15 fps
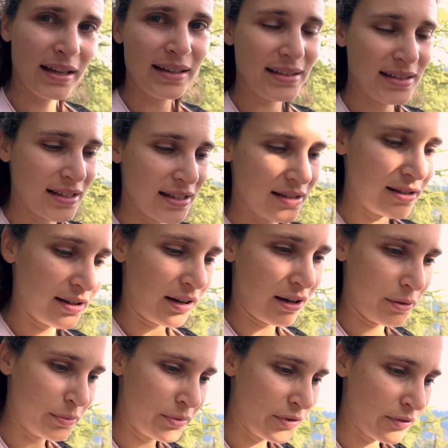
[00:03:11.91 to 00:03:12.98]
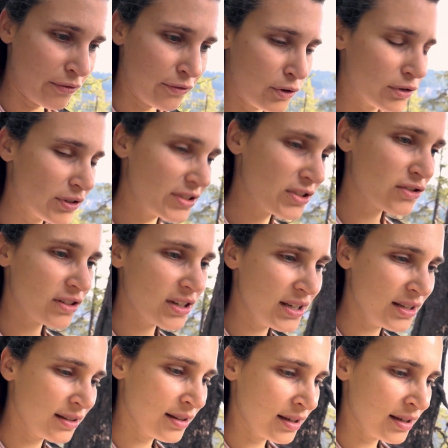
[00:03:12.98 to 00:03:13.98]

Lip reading: is in forestry,